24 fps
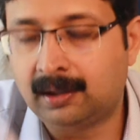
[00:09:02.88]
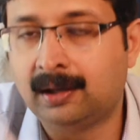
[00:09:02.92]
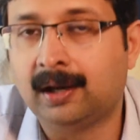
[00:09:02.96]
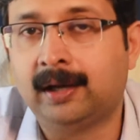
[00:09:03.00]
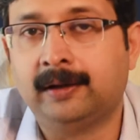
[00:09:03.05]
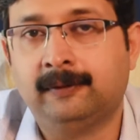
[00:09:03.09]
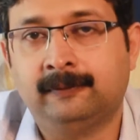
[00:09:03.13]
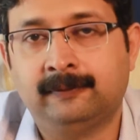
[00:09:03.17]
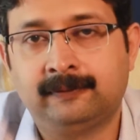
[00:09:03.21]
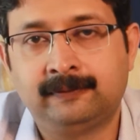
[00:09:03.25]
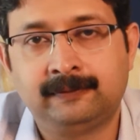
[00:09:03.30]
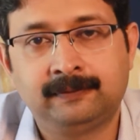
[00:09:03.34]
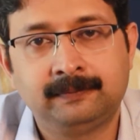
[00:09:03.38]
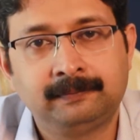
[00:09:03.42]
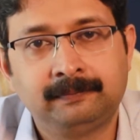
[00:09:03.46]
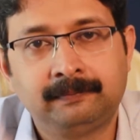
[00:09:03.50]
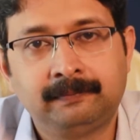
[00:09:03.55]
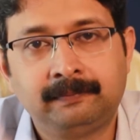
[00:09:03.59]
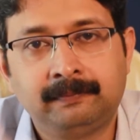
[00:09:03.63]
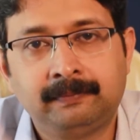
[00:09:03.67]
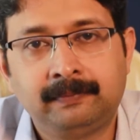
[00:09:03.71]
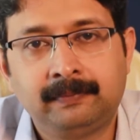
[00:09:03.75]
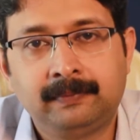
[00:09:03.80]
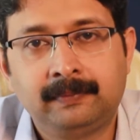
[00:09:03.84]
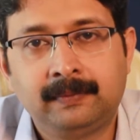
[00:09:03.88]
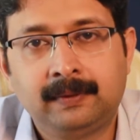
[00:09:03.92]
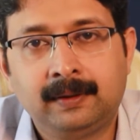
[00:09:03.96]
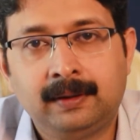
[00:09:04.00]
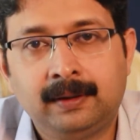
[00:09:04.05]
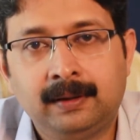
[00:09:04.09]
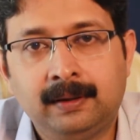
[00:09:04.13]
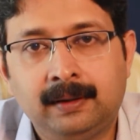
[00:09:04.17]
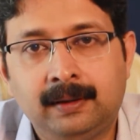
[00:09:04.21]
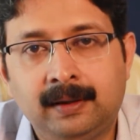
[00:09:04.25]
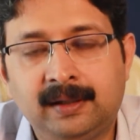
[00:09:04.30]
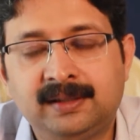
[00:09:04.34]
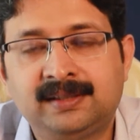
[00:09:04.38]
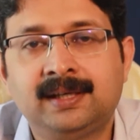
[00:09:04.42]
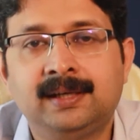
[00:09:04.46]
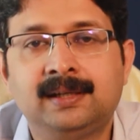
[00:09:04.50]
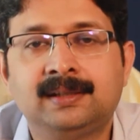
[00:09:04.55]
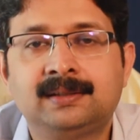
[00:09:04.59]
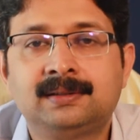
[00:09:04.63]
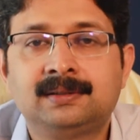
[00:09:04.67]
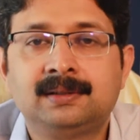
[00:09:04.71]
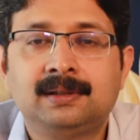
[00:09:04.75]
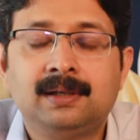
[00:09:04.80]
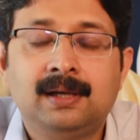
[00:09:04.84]
life. It
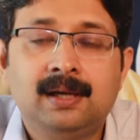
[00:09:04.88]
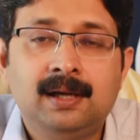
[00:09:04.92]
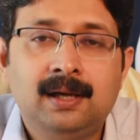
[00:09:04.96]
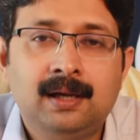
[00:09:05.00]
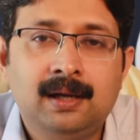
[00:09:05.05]
says,